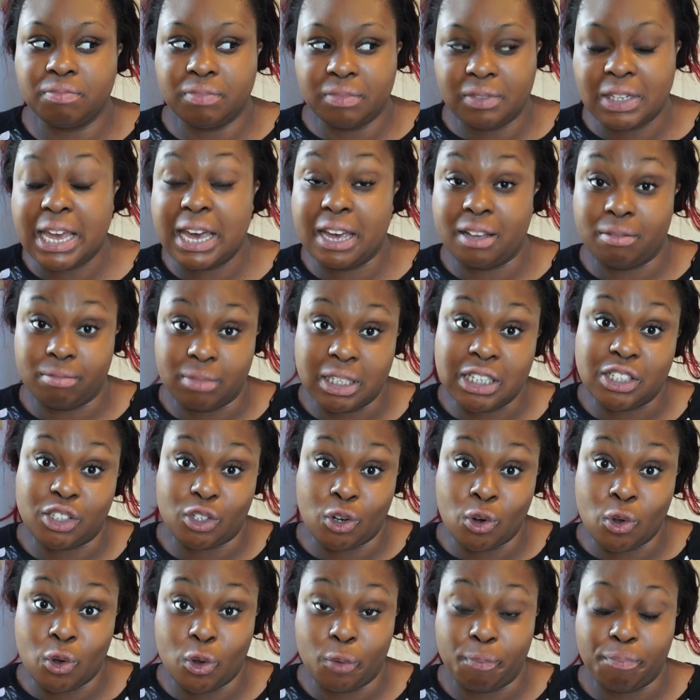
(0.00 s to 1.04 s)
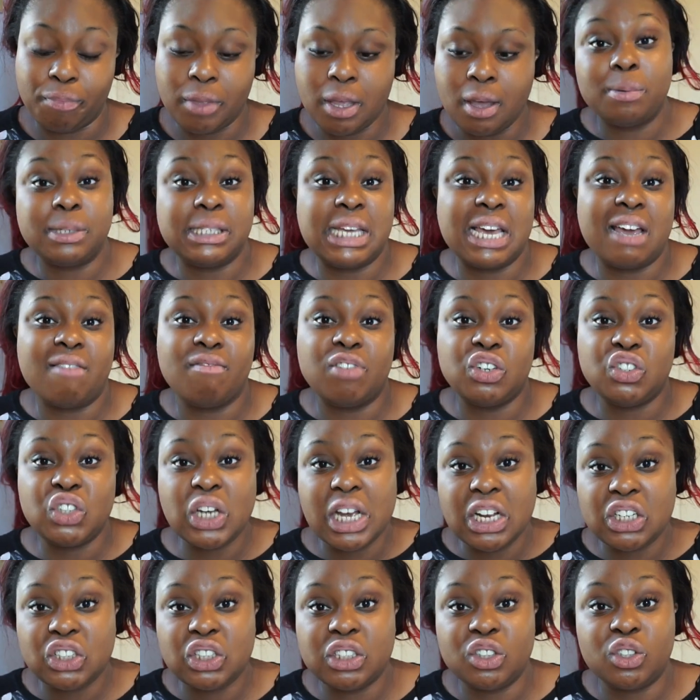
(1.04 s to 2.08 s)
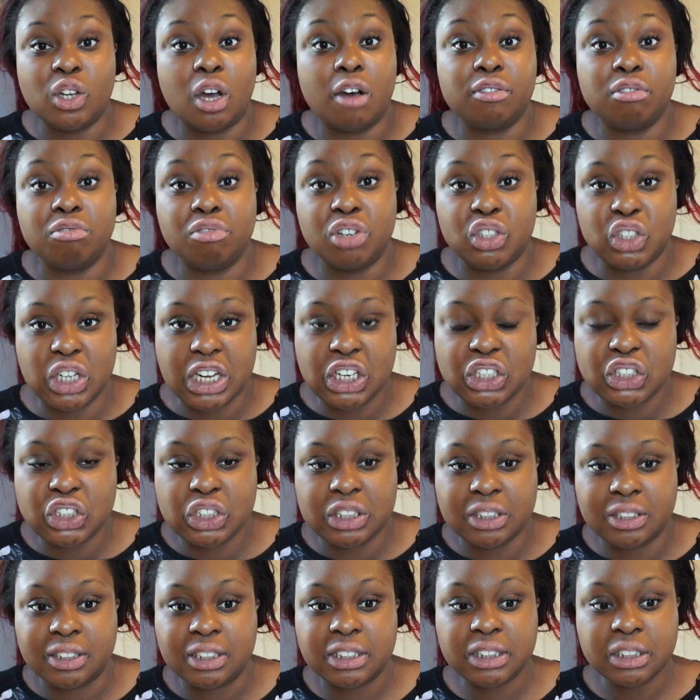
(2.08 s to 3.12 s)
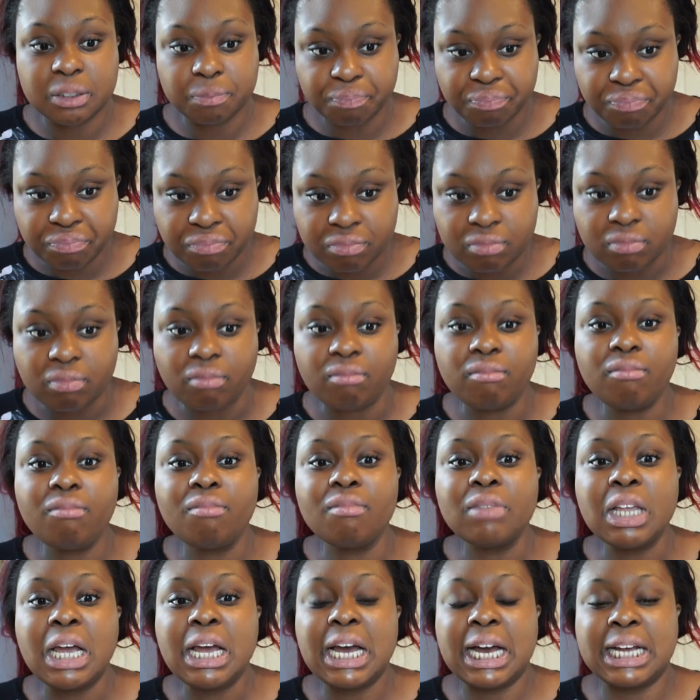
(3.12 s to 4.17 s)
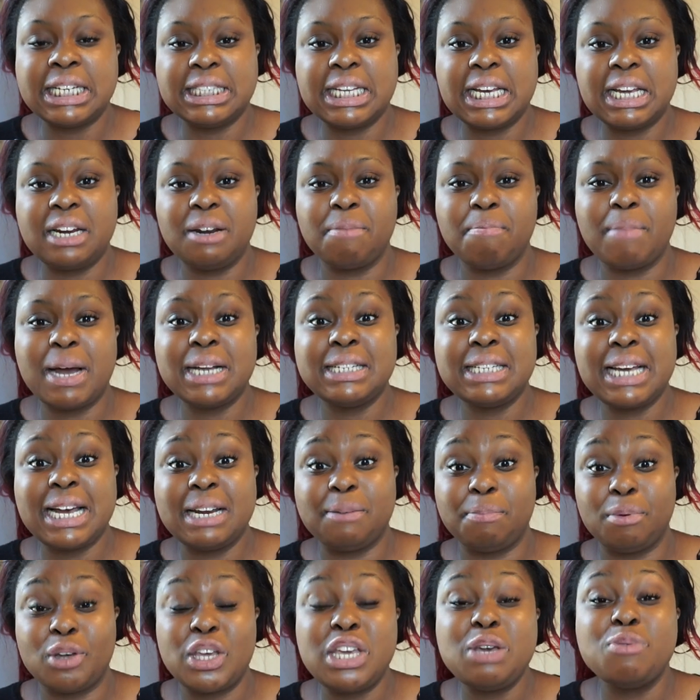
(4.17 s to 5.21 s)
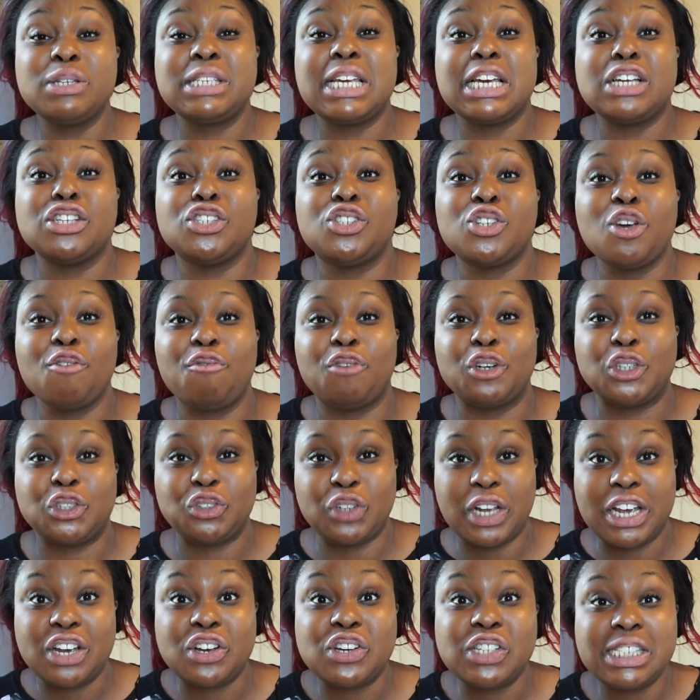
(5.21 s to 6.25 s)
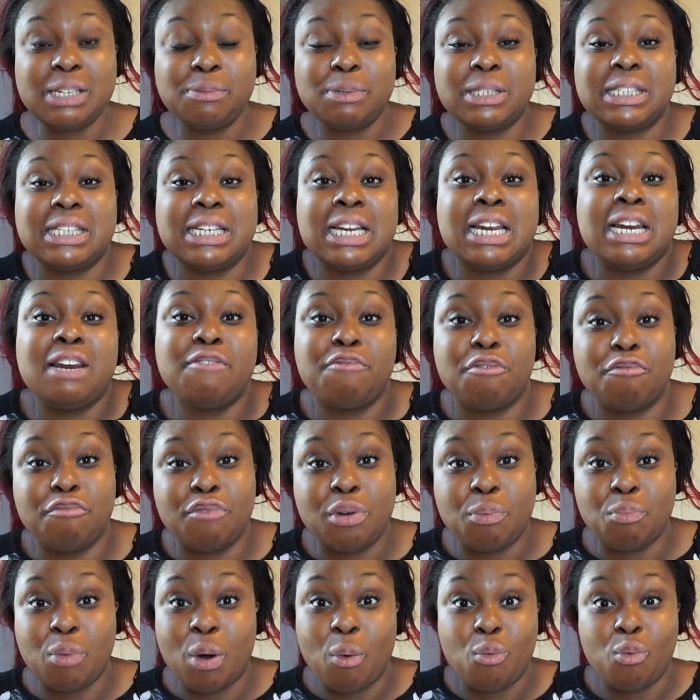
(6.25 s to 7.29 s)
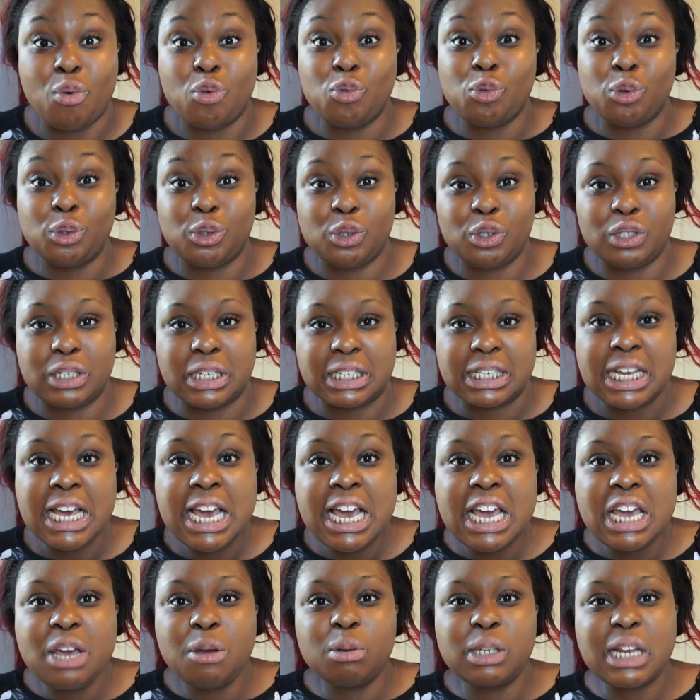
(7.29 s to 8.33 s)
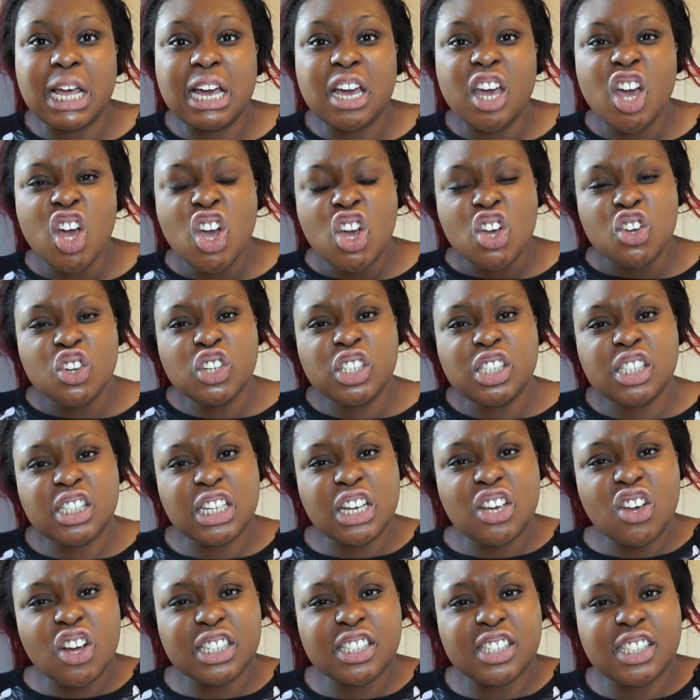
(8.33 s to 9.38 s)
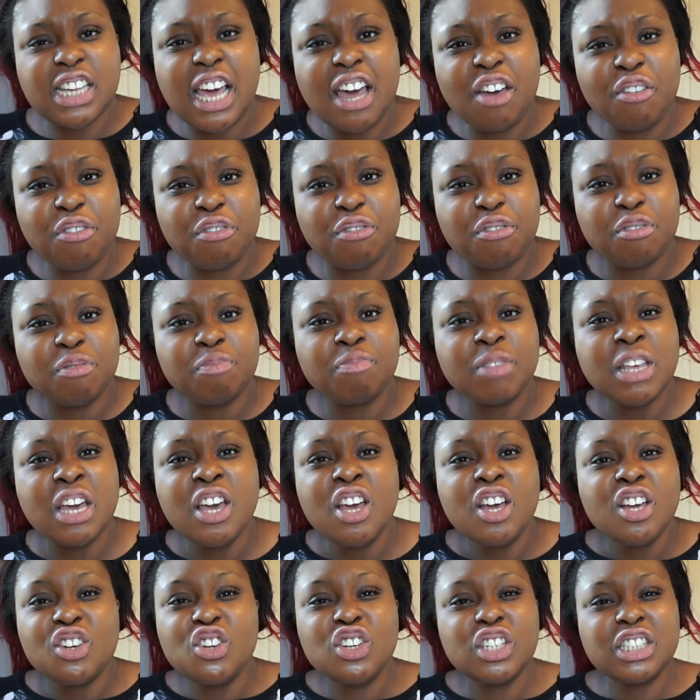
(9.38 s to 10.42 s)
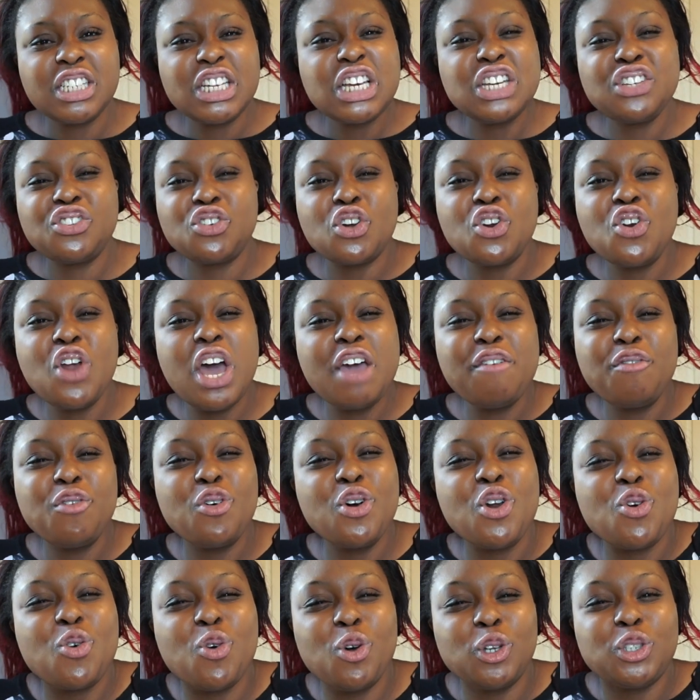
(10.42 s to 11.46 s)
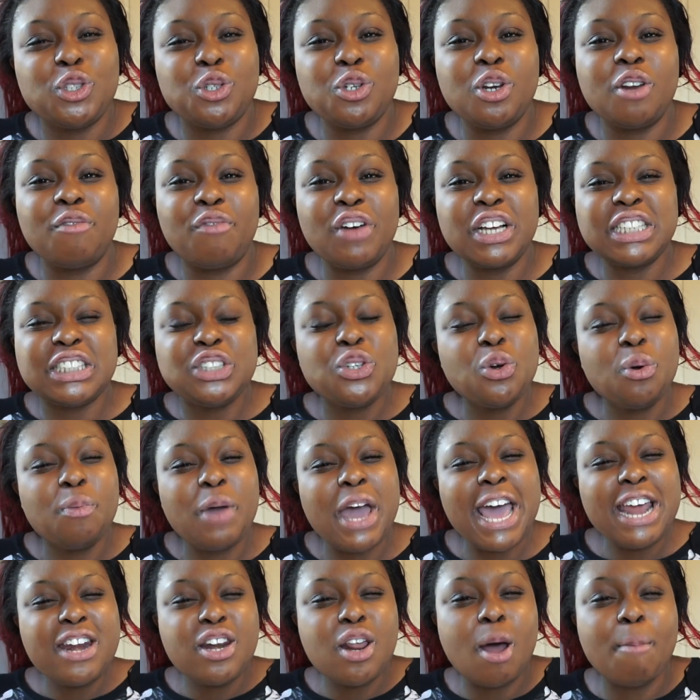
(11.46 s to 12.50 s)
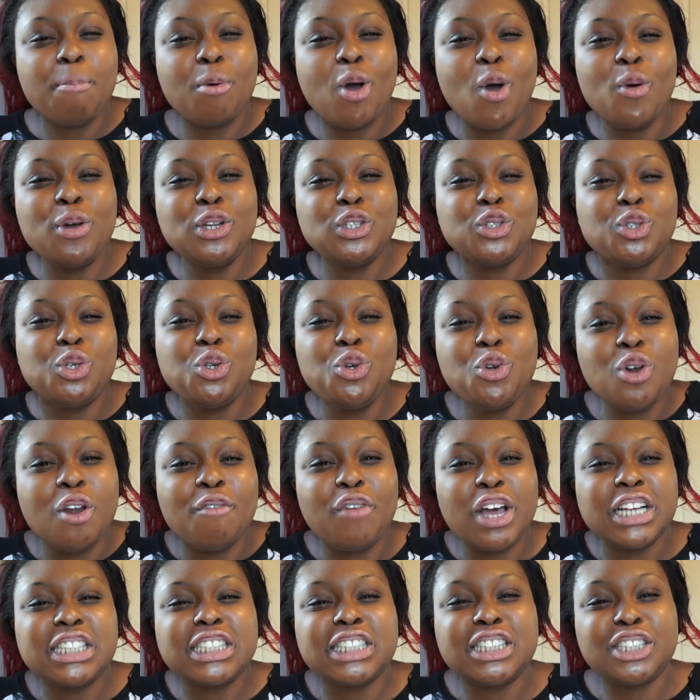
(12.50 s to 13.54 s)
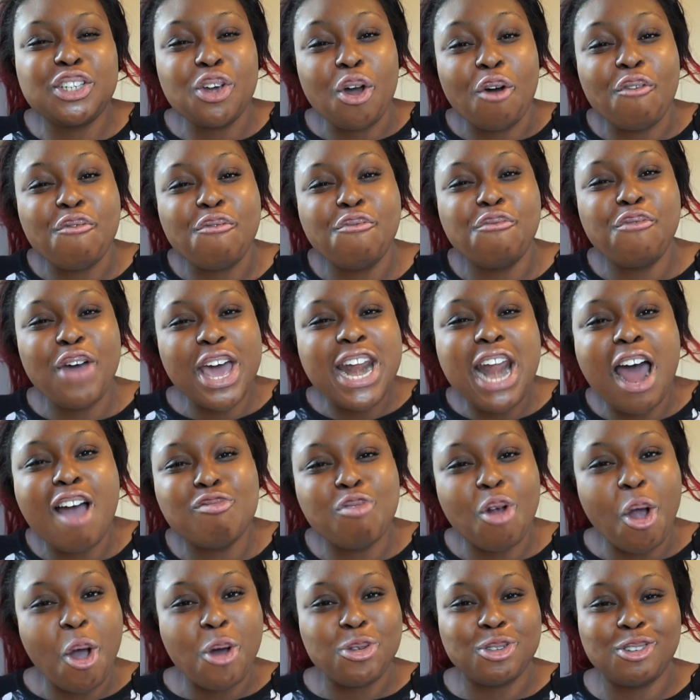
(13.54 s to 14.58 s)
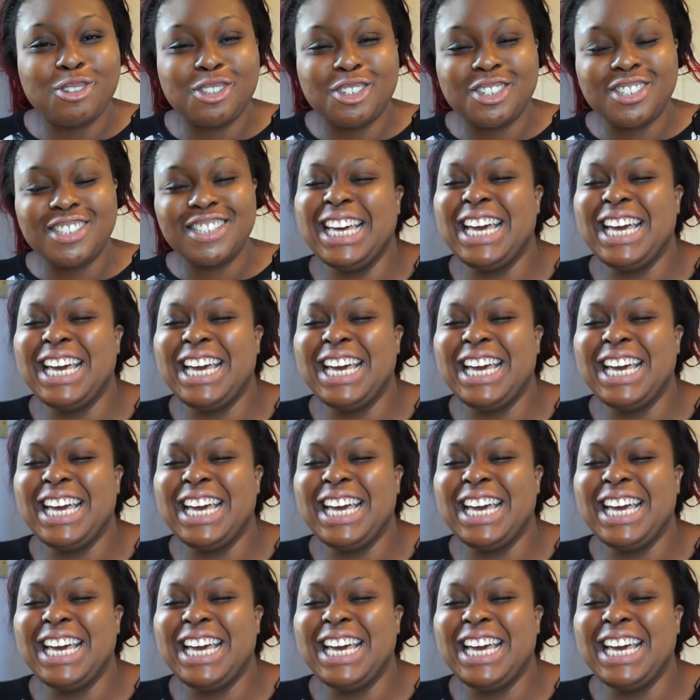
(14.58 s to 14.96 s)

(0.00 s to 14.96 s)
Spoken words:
yeah, it's law. I was getting rejections after rejections, and then my dad, he was getting so frustrated because he was in the living room while we were all doing it. He was like, you see yourself? You're not even going to go to university. You'll end up going to University of Venner Road.